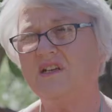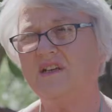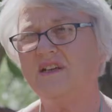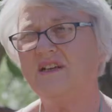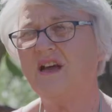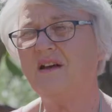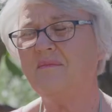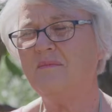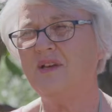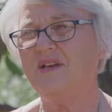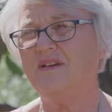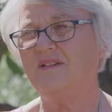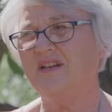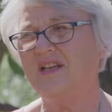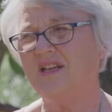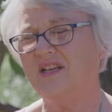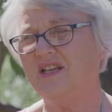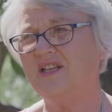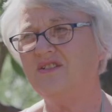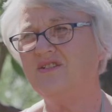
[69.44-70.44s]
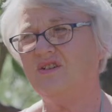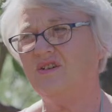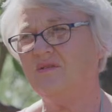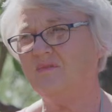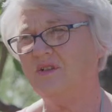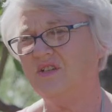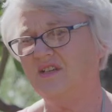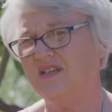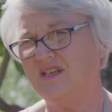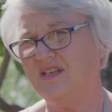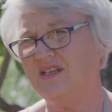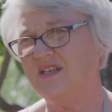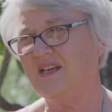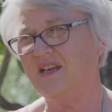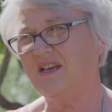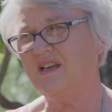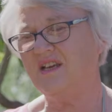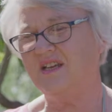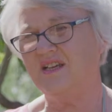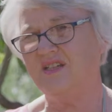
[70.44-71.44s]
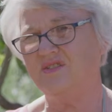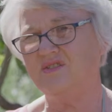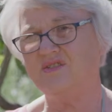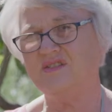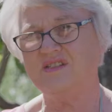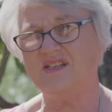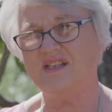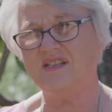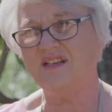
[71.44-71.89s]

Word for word: can come here at any time of the year and you'll see